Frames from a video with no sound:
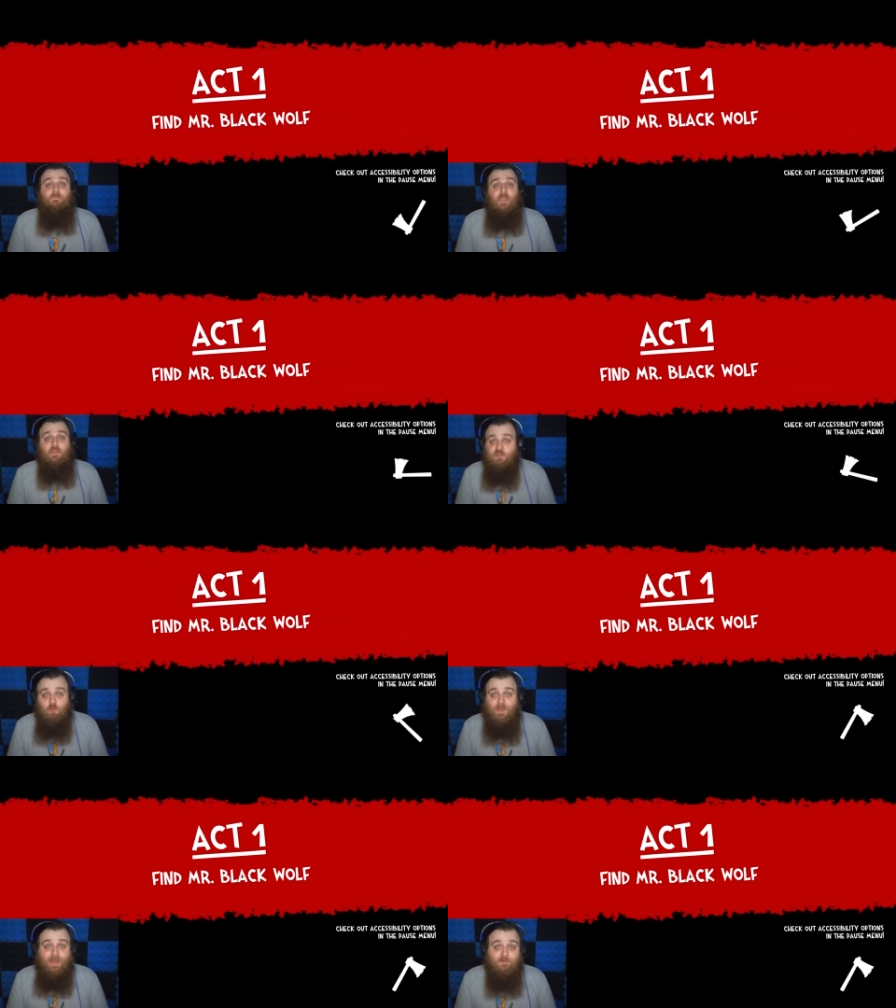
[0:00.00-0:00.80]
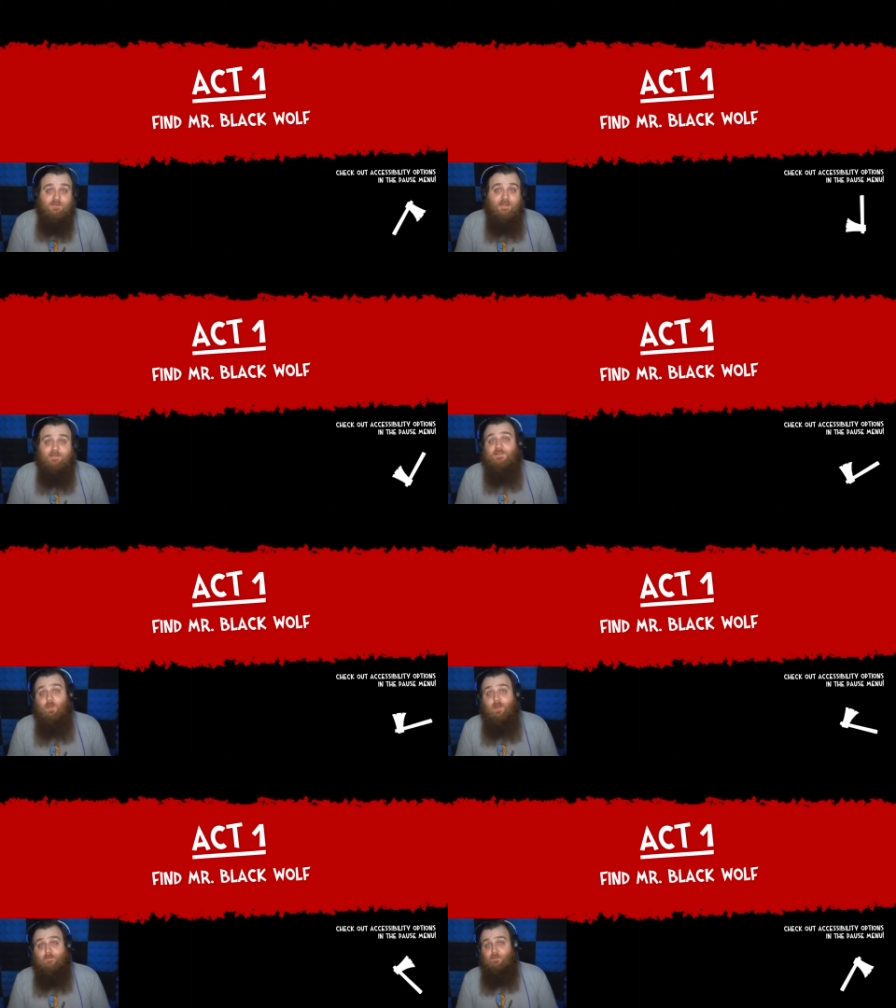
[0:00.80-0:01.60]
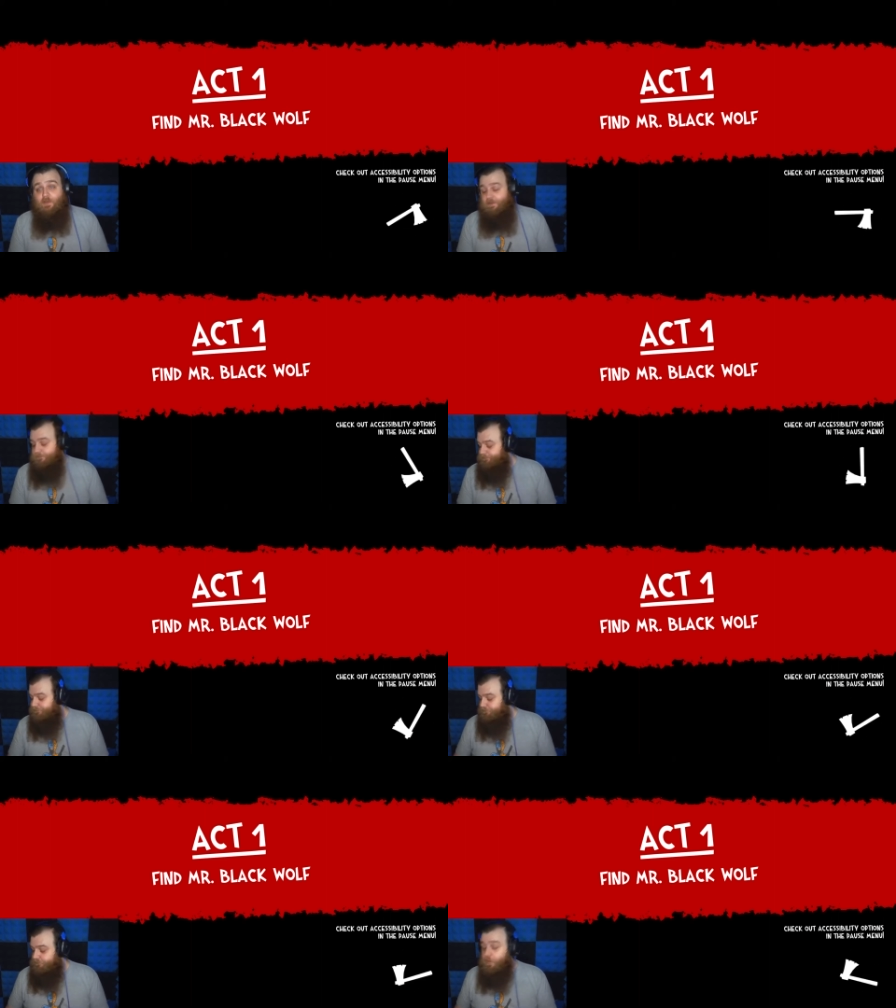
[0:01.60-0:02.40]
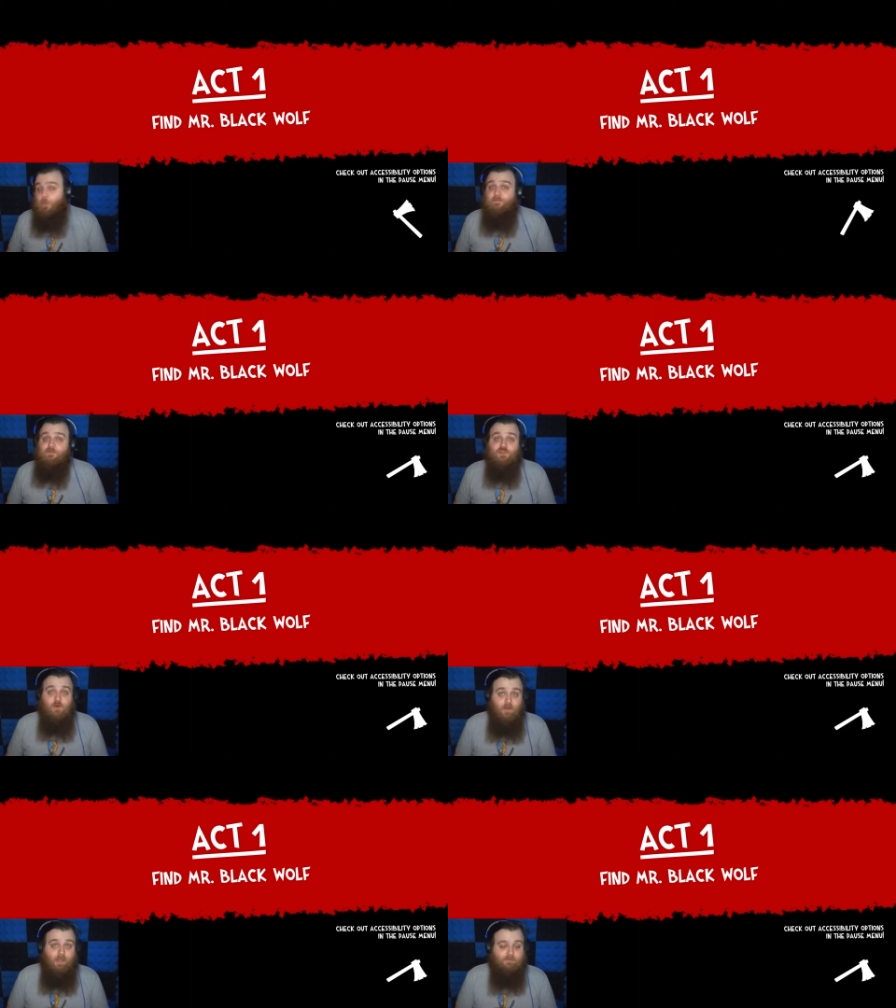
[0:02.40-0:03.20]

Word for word: and you cannot take this away from me. Don't even try,